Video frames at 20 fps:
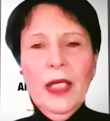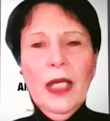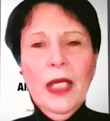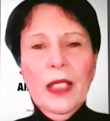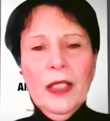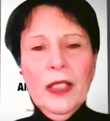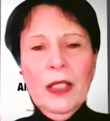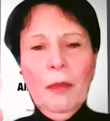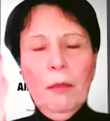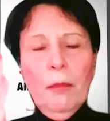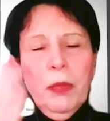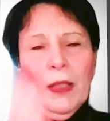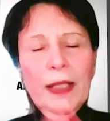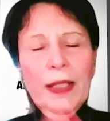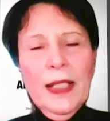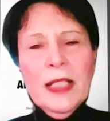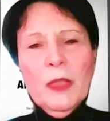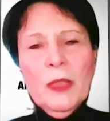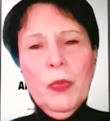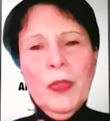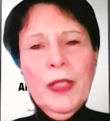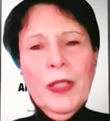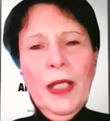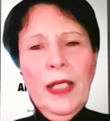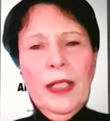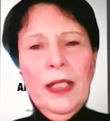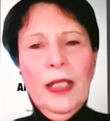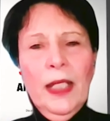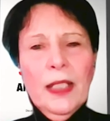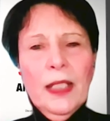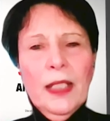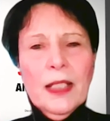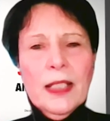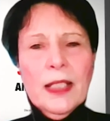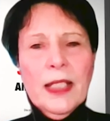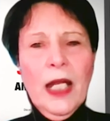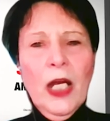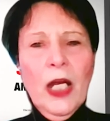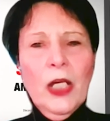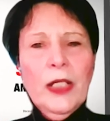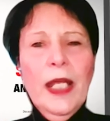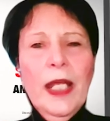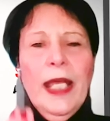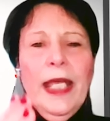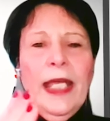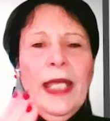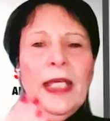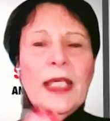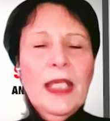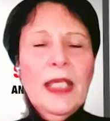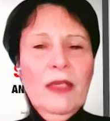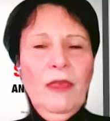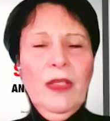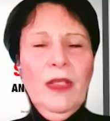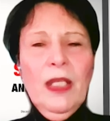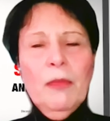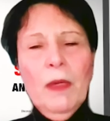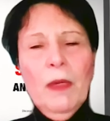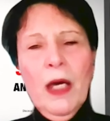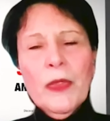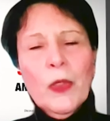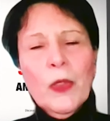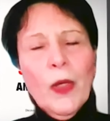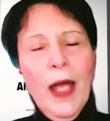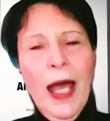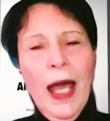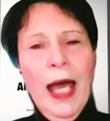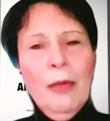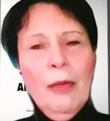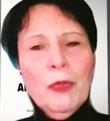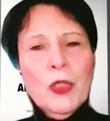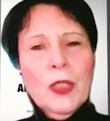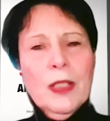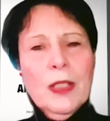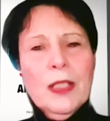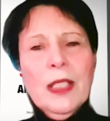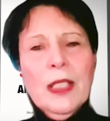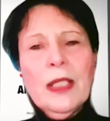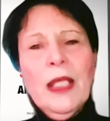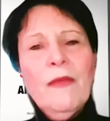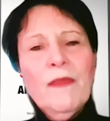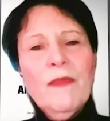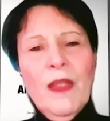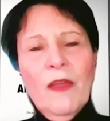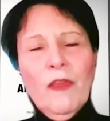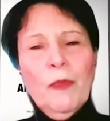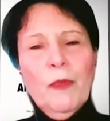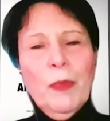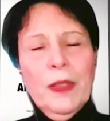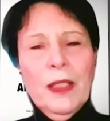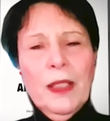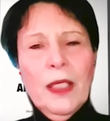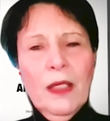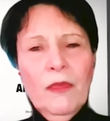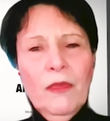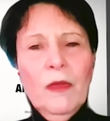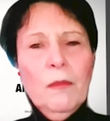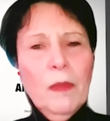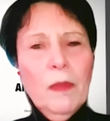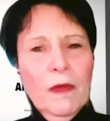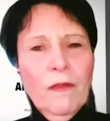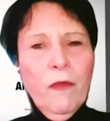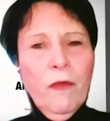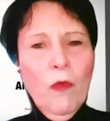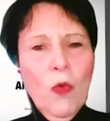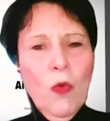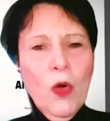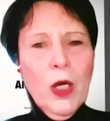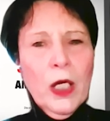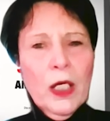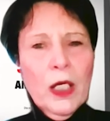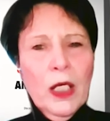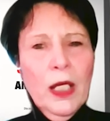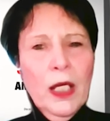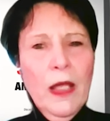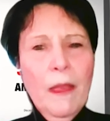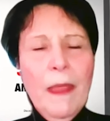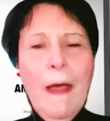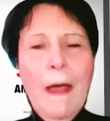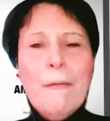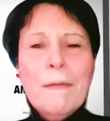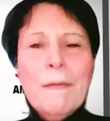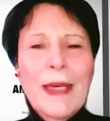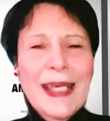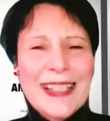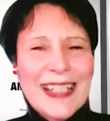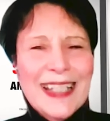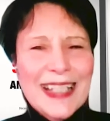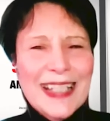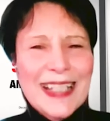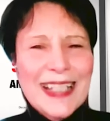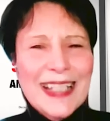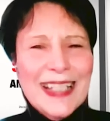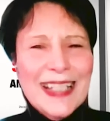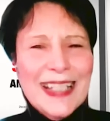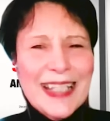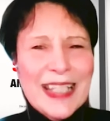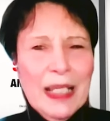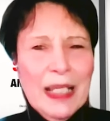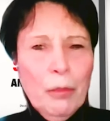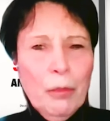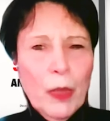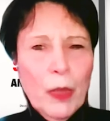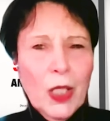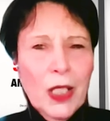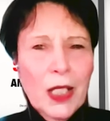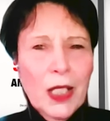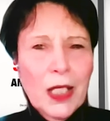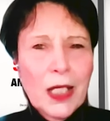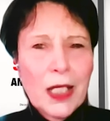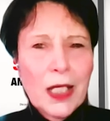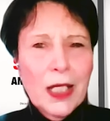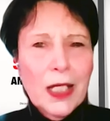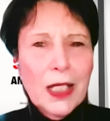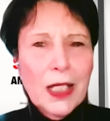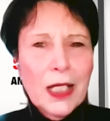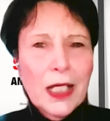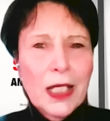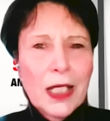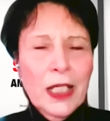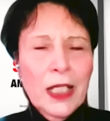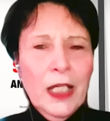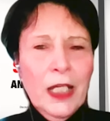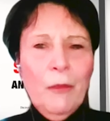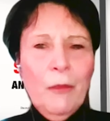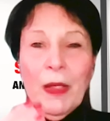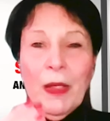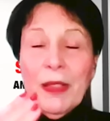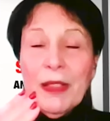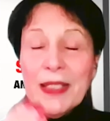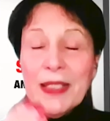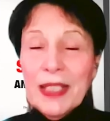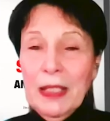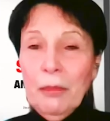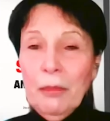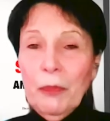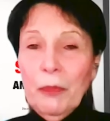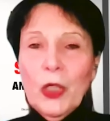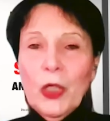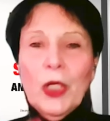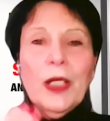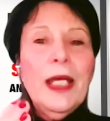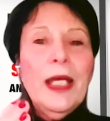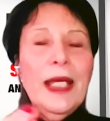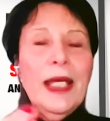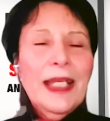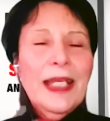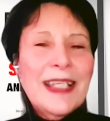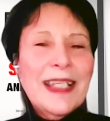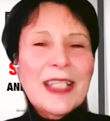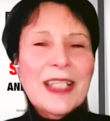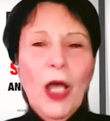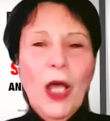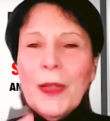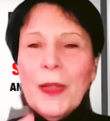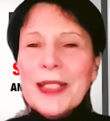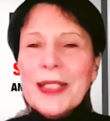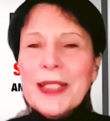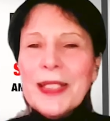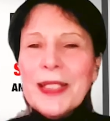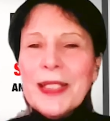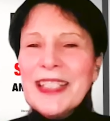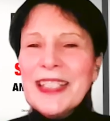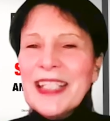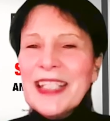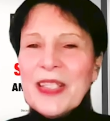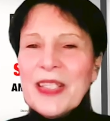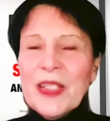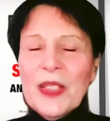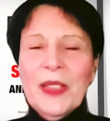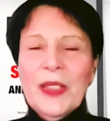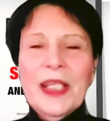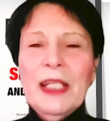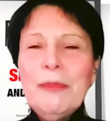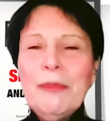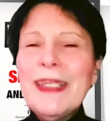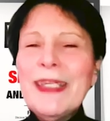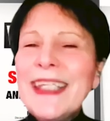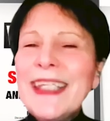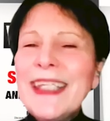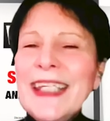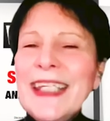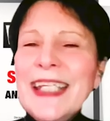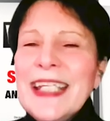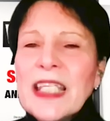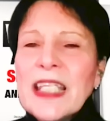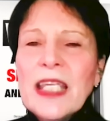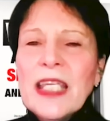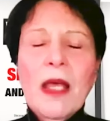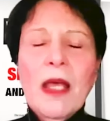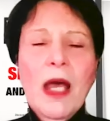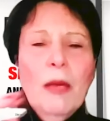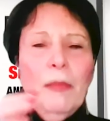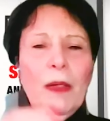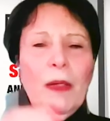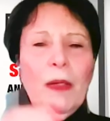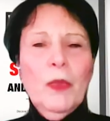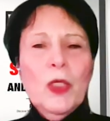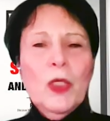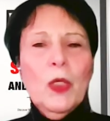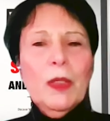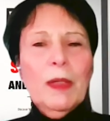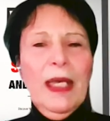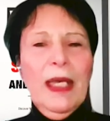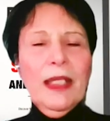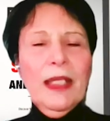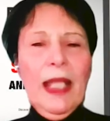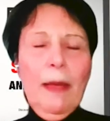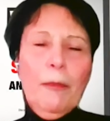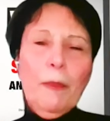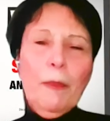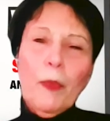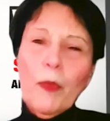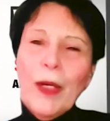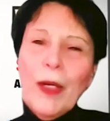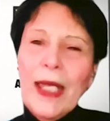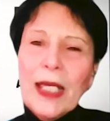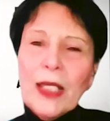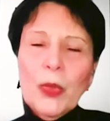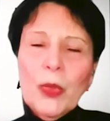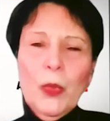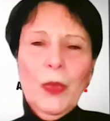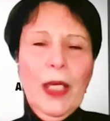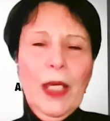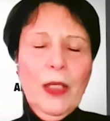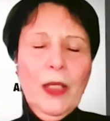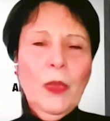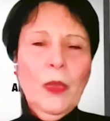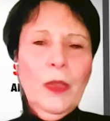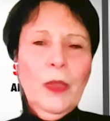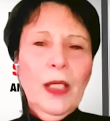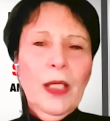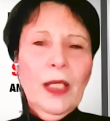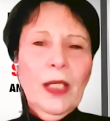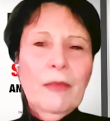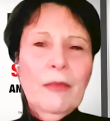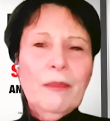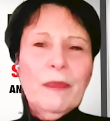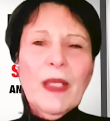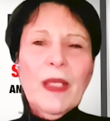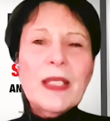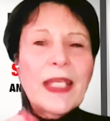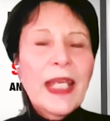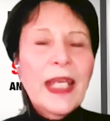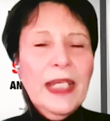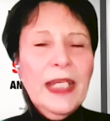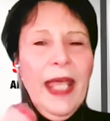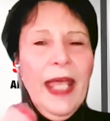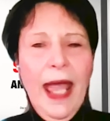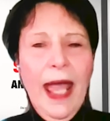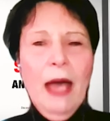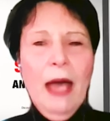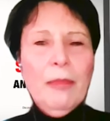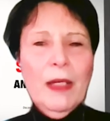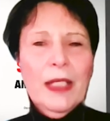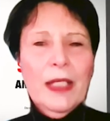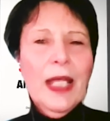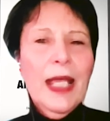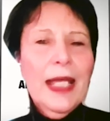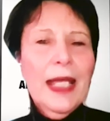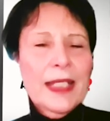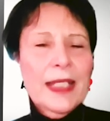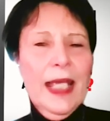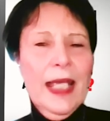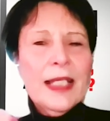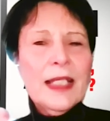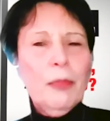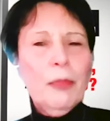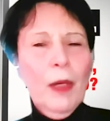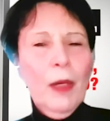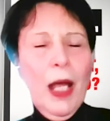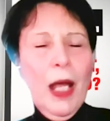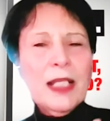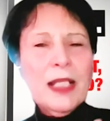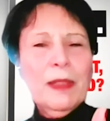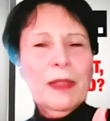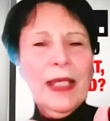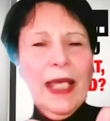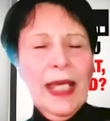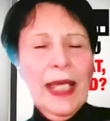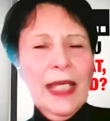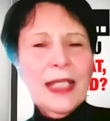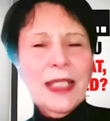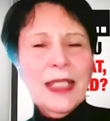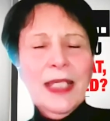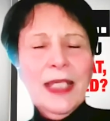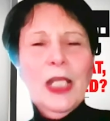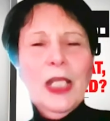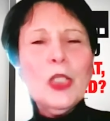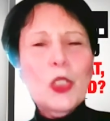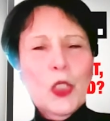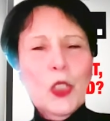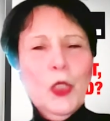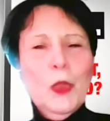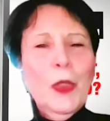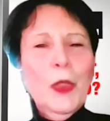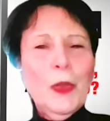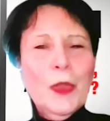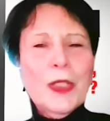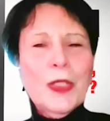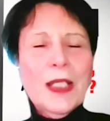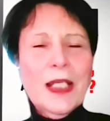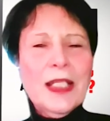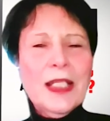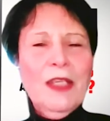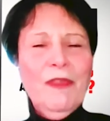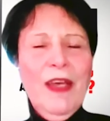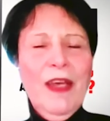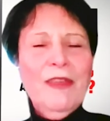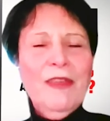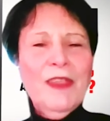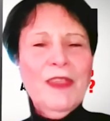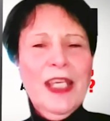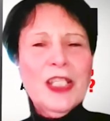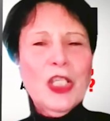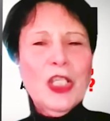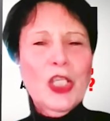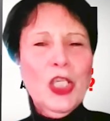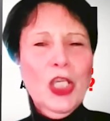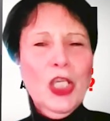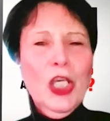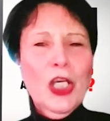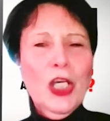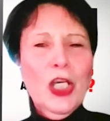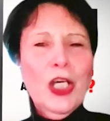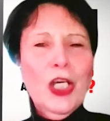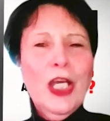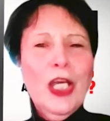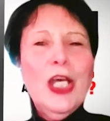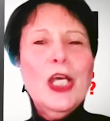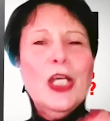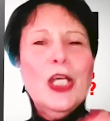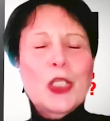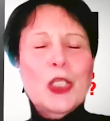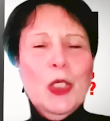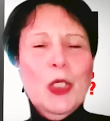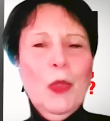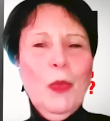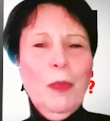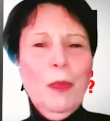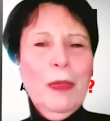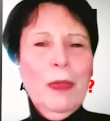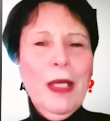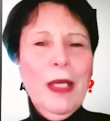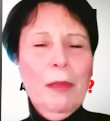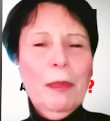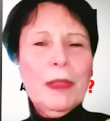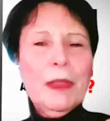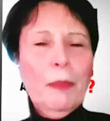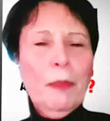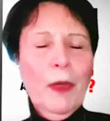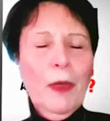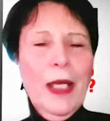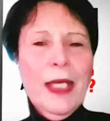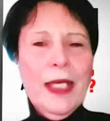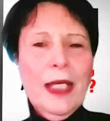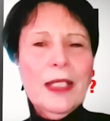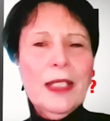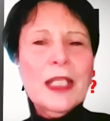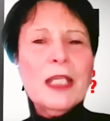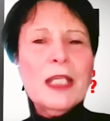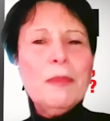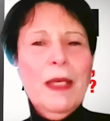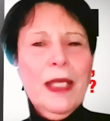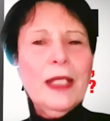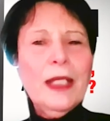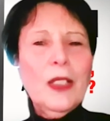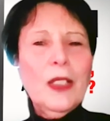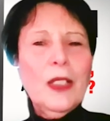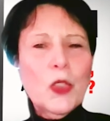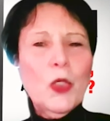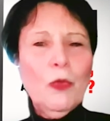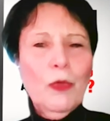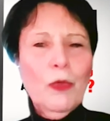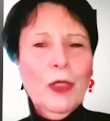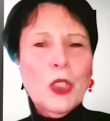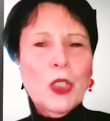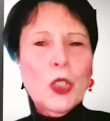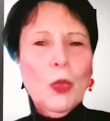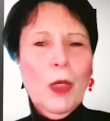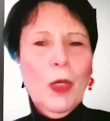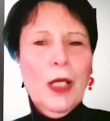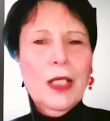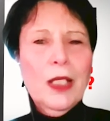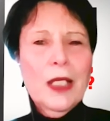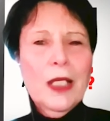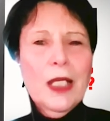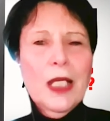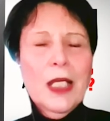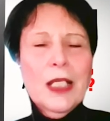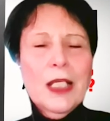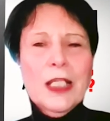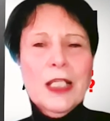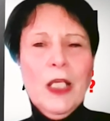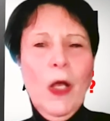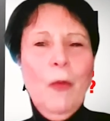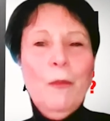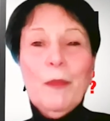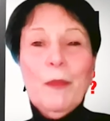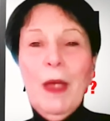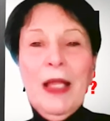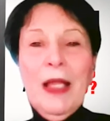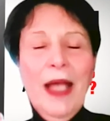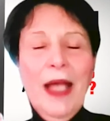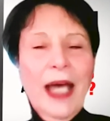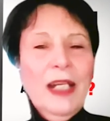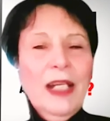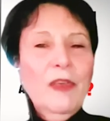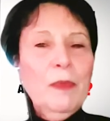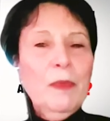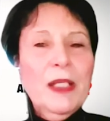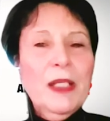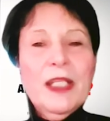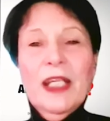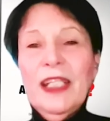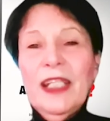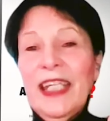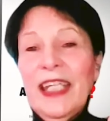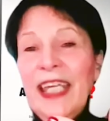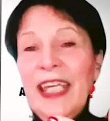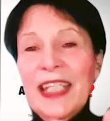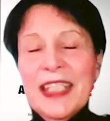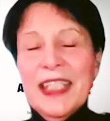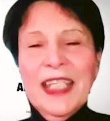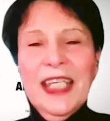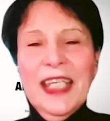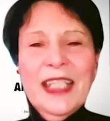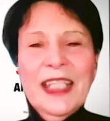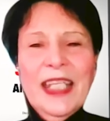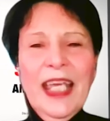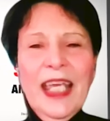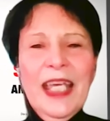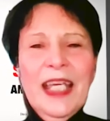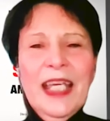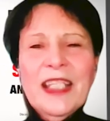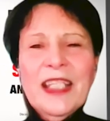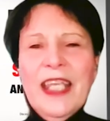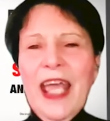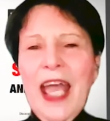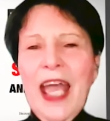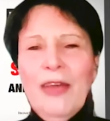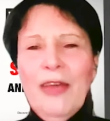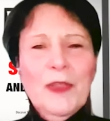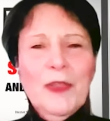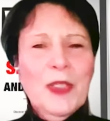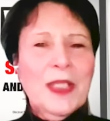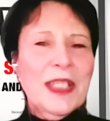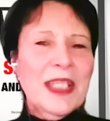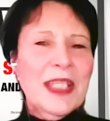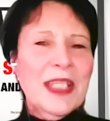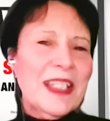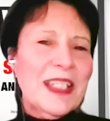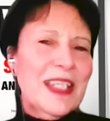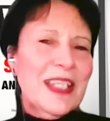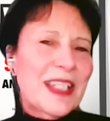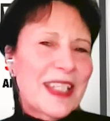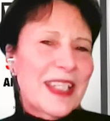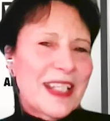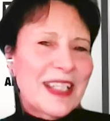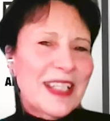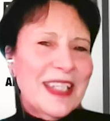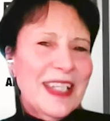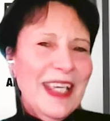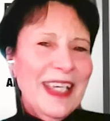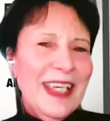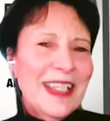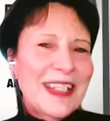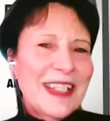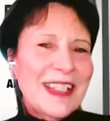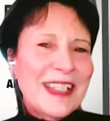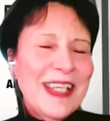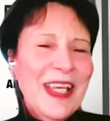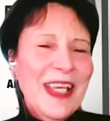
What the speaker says: the place where they need to start and giving them other options that they've never been given before, that makes it simple. You know, it's simpler. It doesn't always necessarily going to be easy, but when you get that breakthrough that you need, because any habit takes approximately 18 to 265 days a year to be able to break it and to make it into a ritual. So a lot of them are done in 18 days. The average is 66 days,